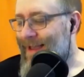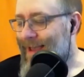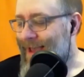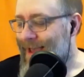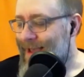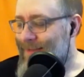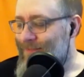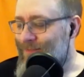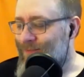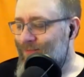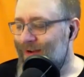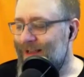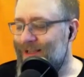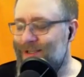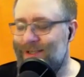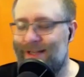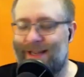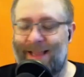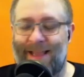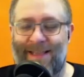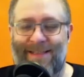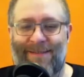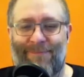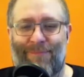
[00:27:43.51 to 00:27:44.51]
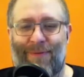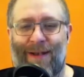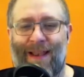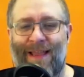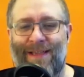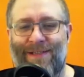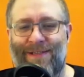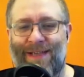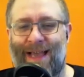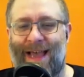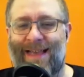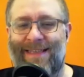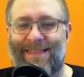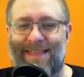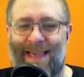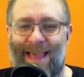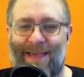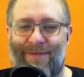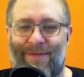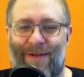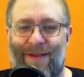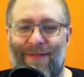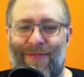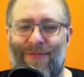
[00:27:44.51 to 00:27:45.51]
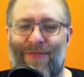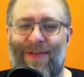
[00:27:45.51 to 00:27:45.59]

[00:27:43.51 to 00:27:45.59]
Richard, it is a pleasure as ever.